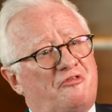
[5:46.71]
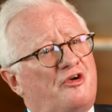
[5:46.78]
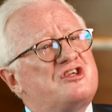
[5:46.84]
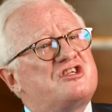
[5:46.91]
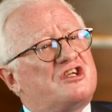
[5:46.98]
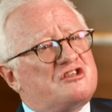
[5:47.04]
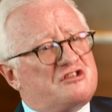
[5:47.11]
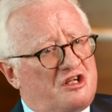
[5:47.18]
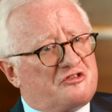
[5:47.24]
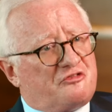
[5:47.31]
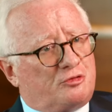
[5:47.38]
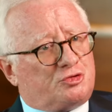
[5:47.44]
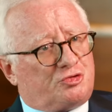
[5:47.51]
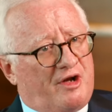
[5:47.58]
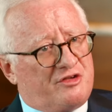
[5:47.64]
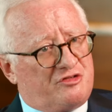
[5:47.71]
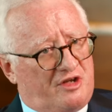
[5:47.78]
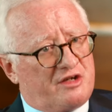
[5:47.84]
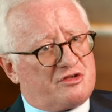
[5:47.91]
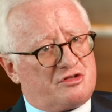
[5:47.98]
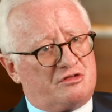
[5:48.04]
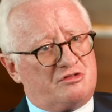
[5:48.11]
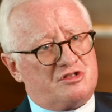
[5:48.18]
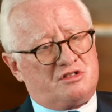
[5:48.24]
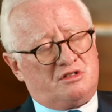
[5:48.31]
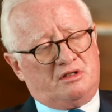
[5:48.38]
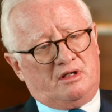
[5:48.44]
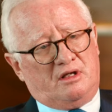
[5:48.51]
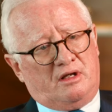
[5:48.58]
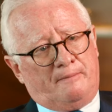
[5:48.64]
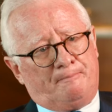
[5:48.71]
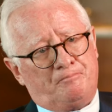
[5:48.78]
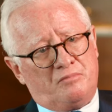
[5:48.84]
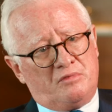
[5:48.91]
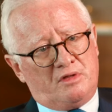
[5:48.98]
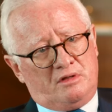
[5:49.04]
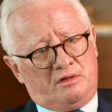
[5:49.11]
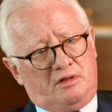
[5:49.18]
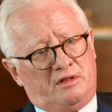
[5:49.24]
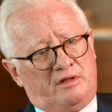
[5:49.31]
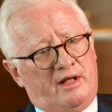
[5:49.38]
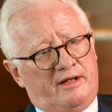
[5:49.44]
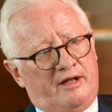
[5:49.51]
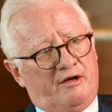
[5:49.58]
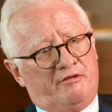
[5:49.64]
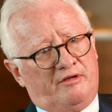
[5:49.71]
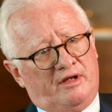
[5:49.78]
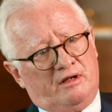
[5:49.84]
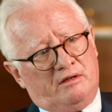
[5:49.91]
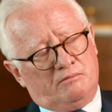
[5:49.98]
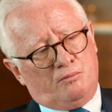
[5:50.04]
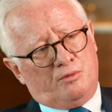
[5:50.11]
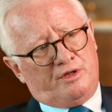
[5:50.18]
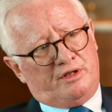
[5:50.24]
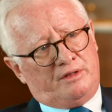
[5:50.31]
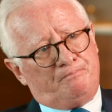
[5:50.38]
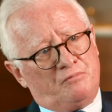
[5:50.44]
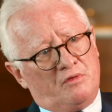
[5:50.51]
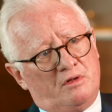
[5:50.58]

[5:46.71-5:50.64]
very successful transactions in that area. We